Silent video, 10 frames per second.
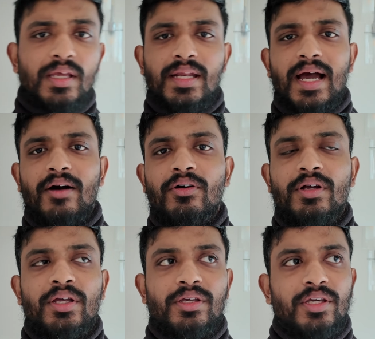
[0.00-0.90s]

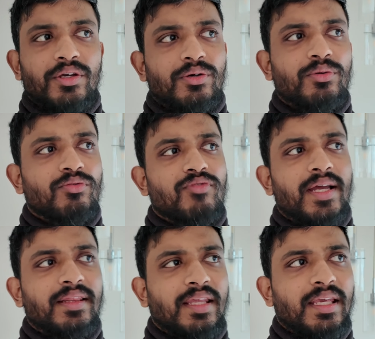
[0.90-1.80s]
Now, Google
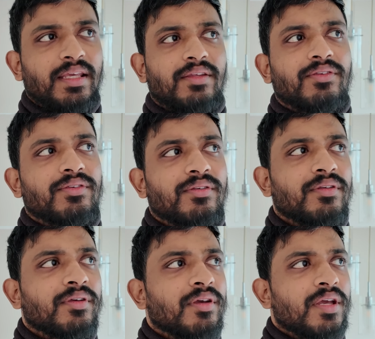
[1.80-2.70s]
ran these
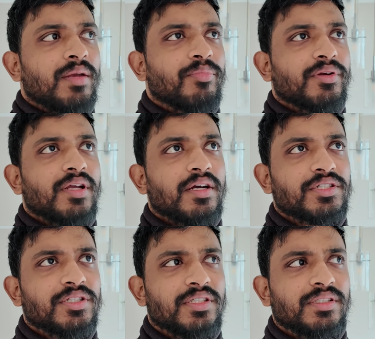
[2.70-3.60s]
in
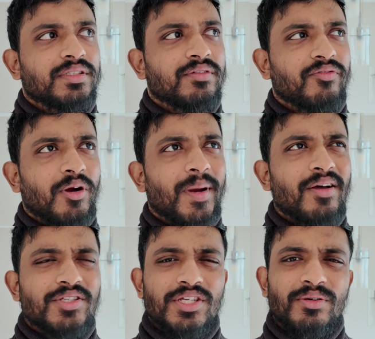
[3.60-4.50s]
production for
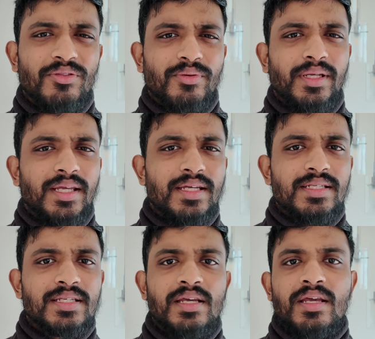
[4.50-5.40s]
about 2 or 3
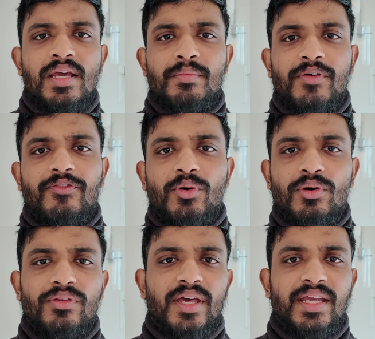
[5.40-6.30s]
years
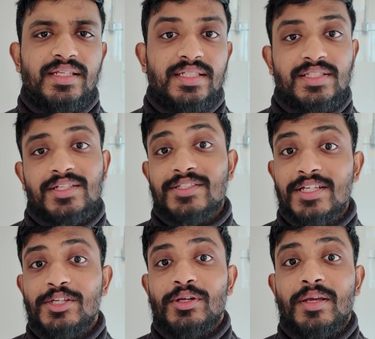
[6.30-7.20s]
before they
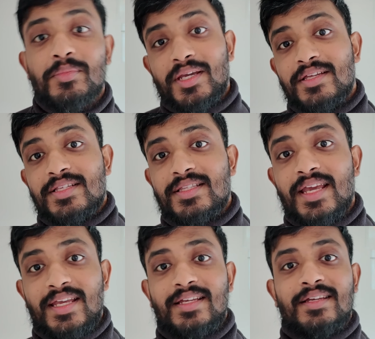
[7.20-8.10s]
discontinued it because
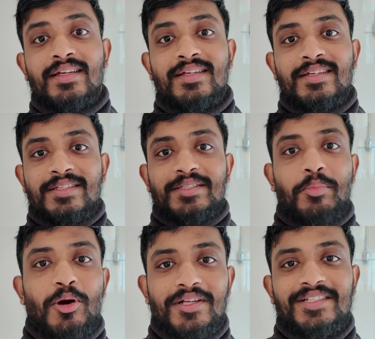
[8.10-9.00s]
they
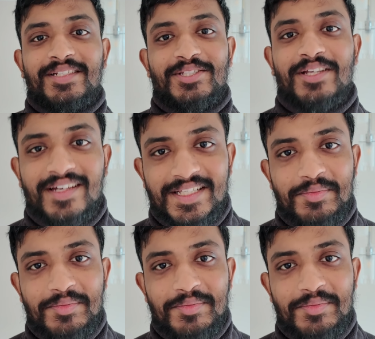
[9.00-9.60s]
surprisingly started a